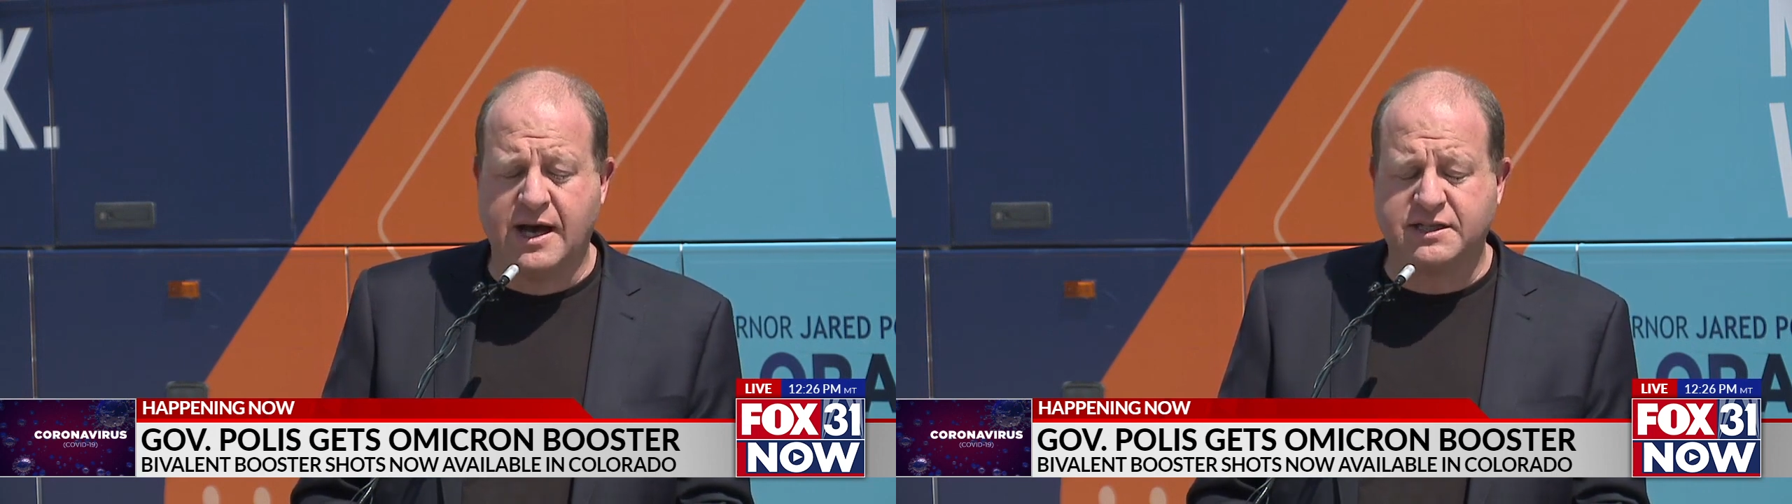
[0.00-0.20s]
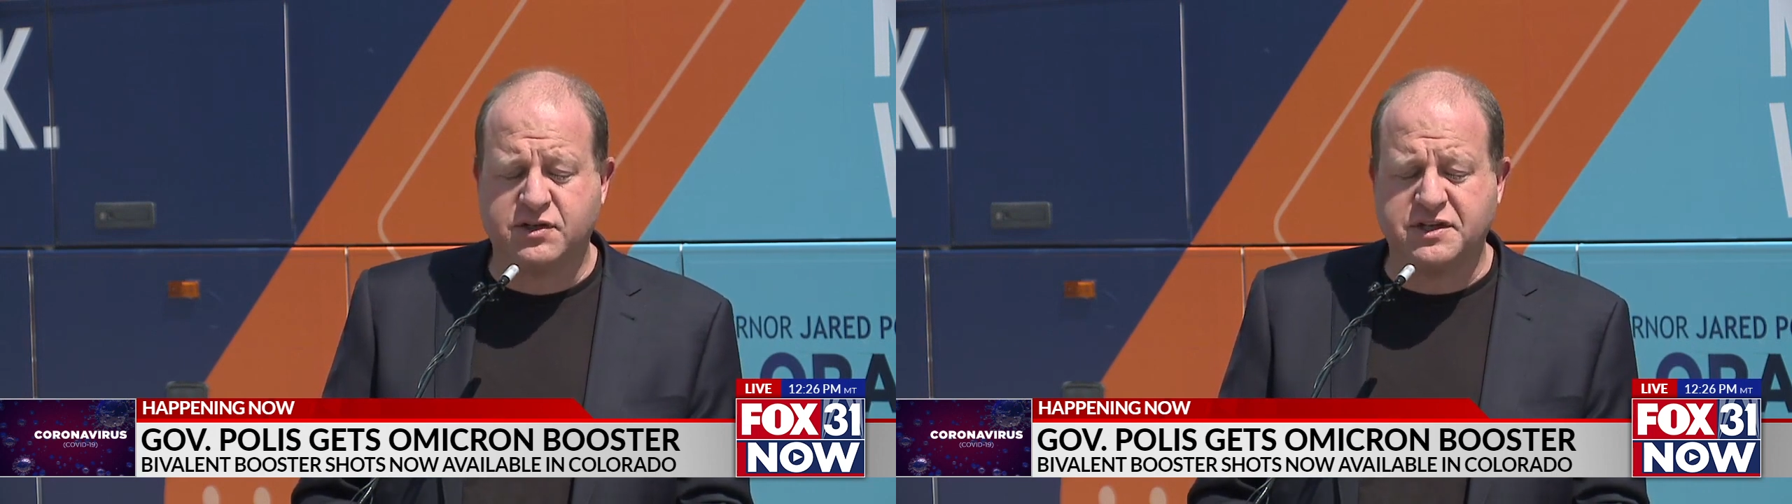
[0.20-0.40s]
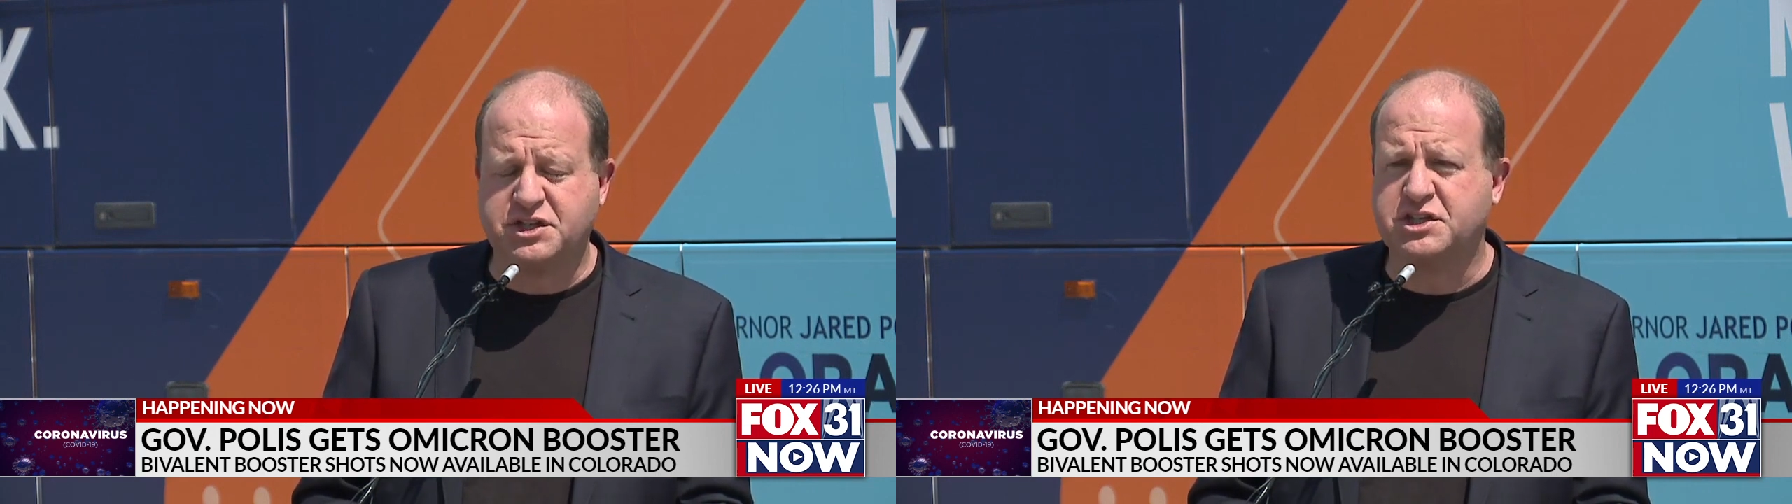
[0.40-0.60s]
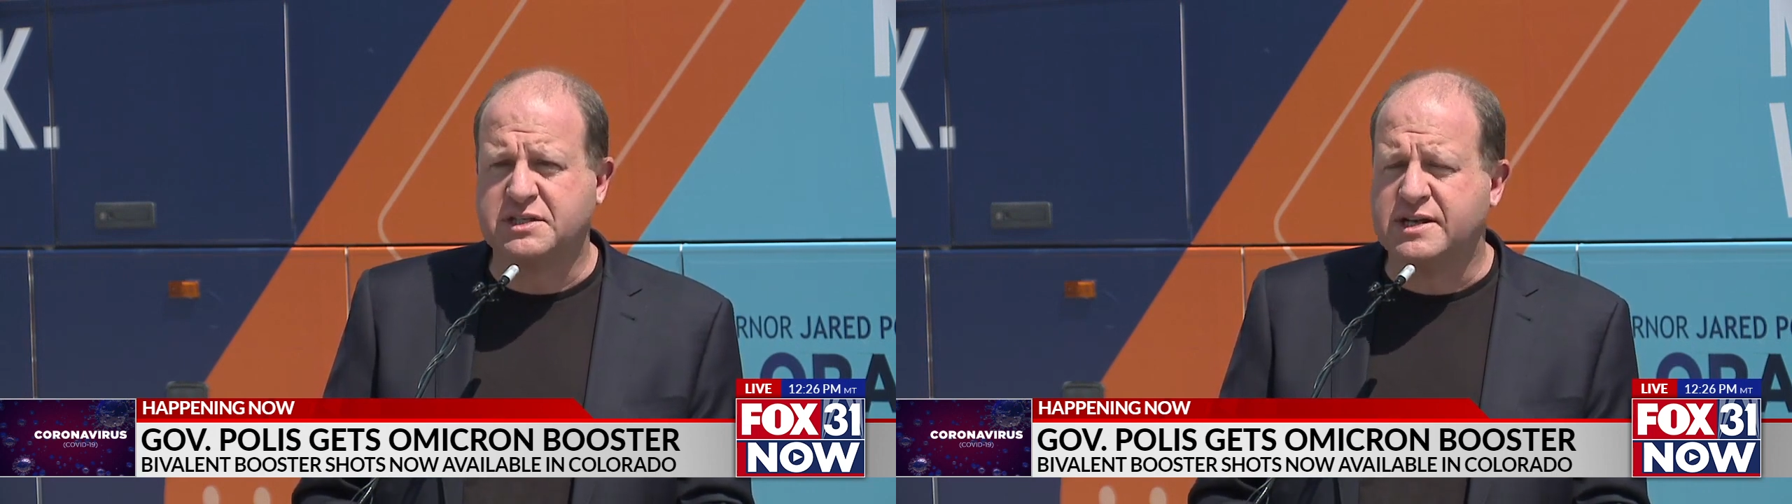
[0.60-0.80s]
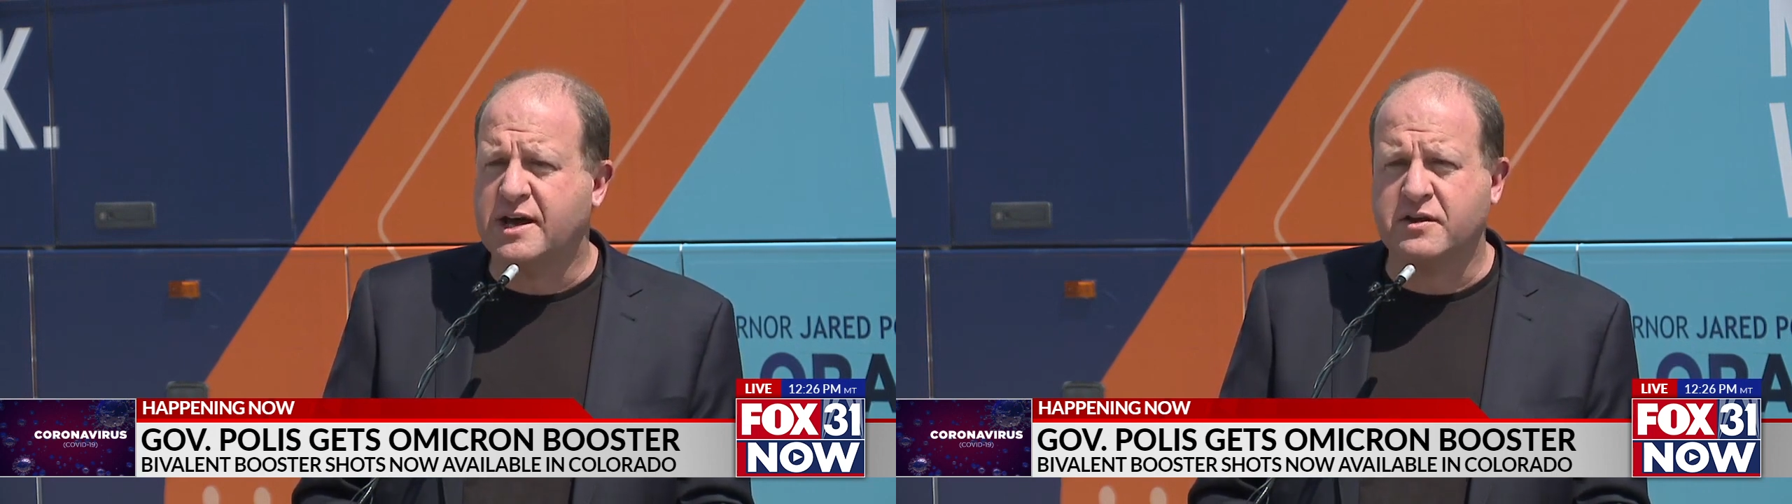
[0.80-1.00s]
So this is
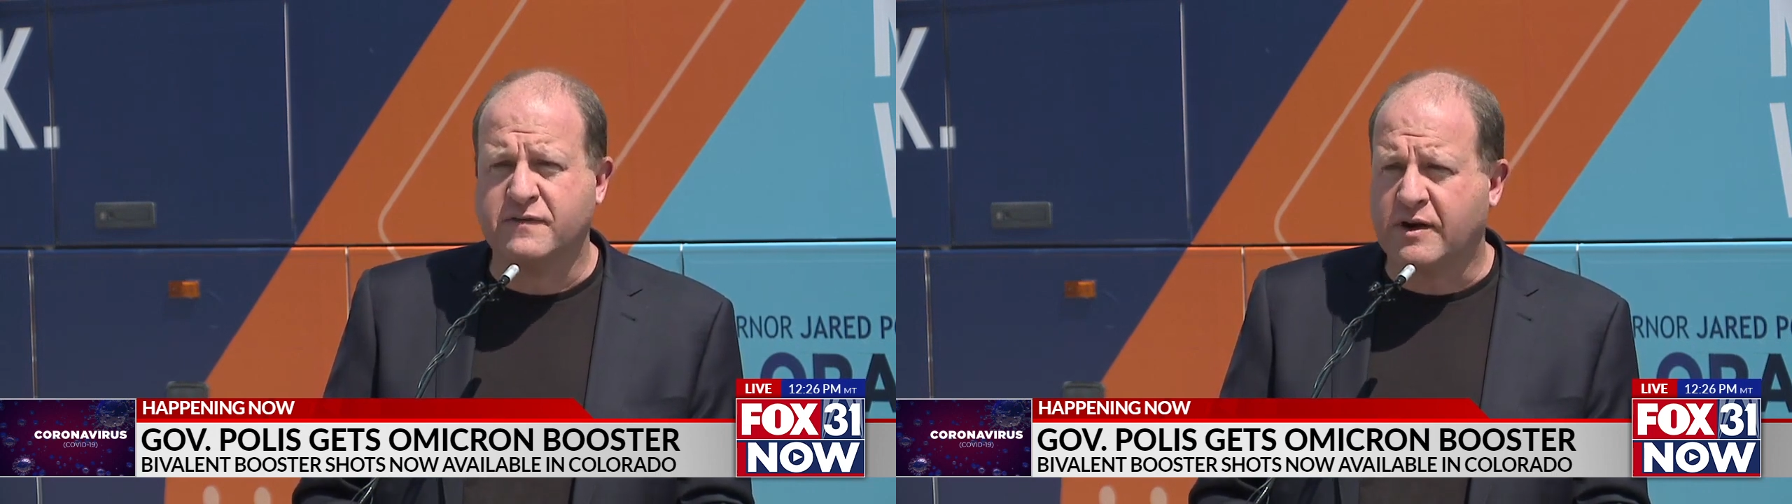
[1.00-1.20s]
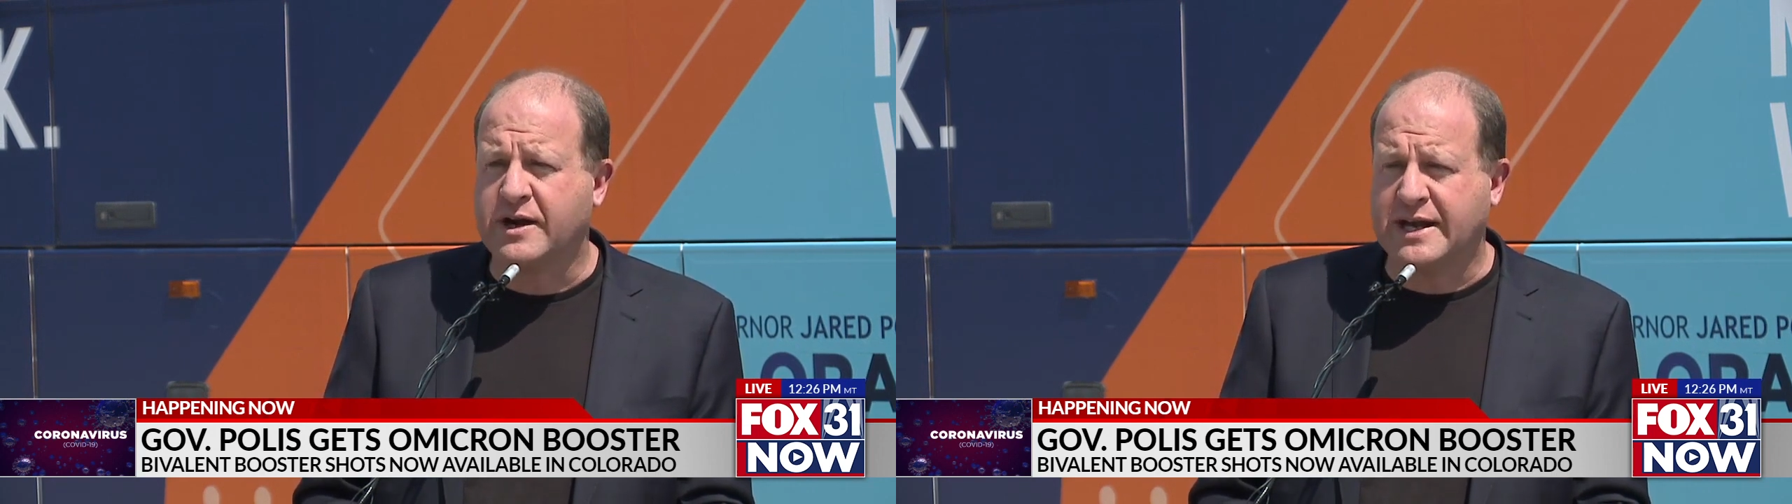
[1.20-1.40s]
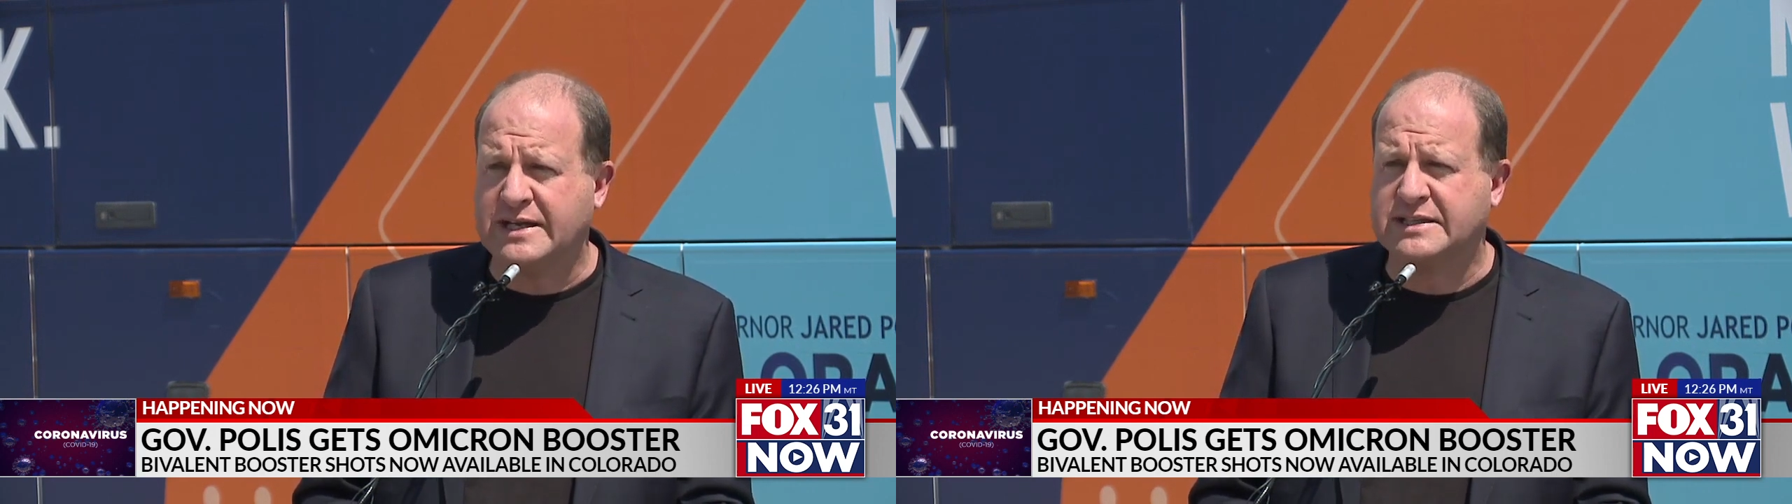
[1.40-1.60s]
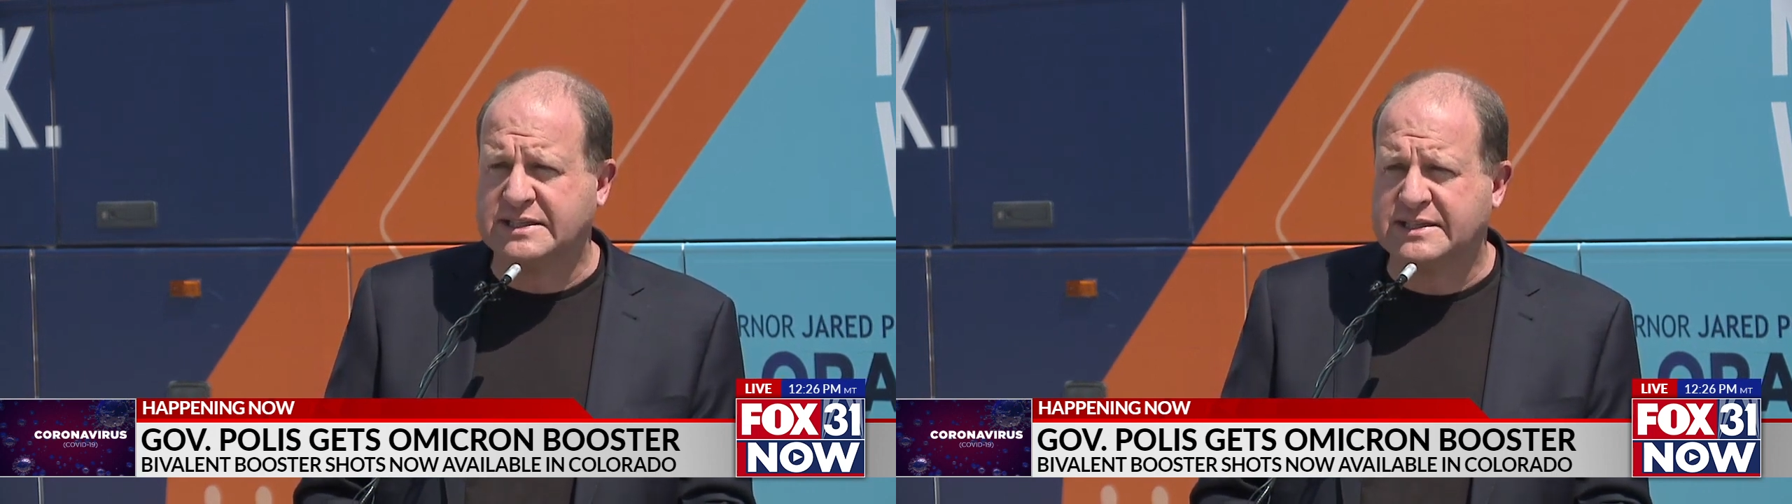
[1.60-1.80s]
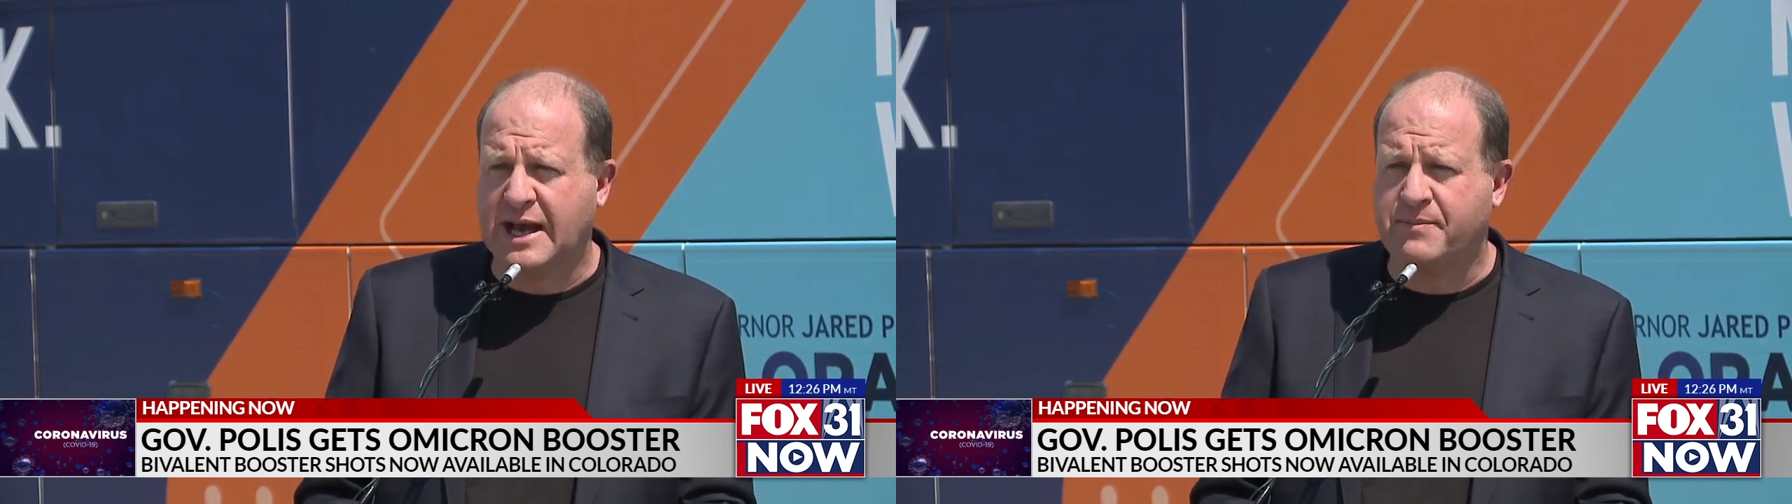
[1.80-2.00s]
just another very easy
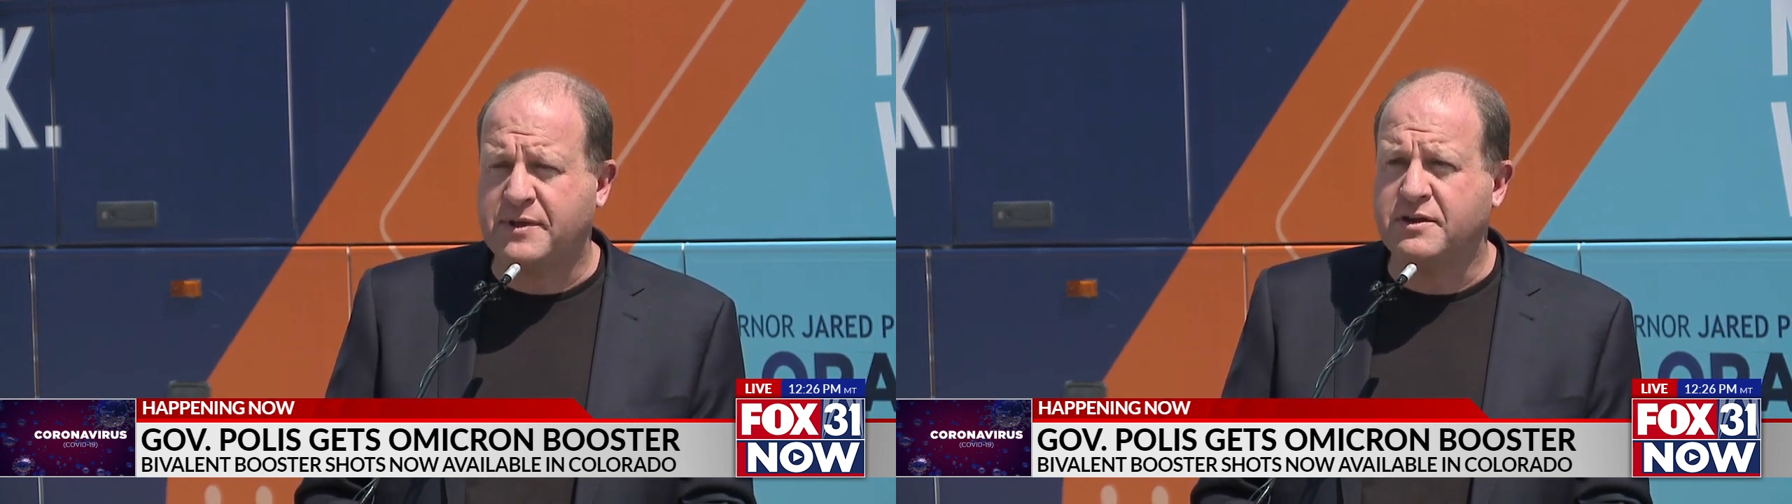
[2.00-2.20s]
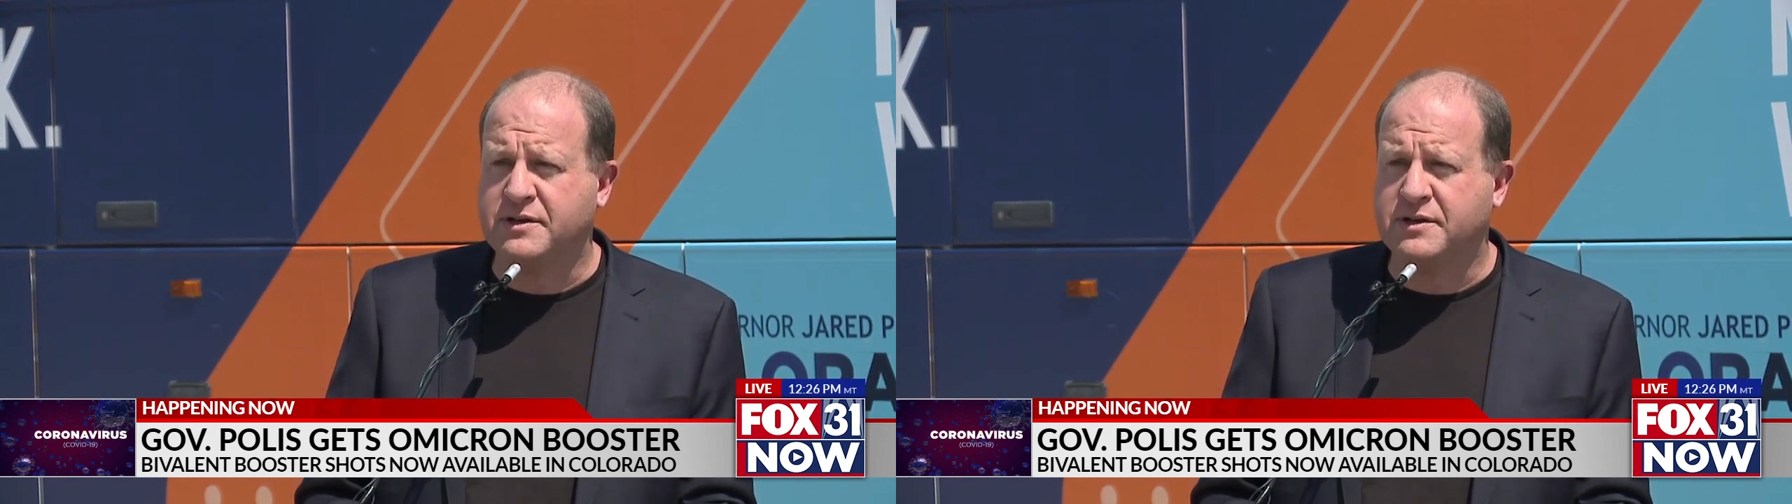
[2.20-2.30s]
step that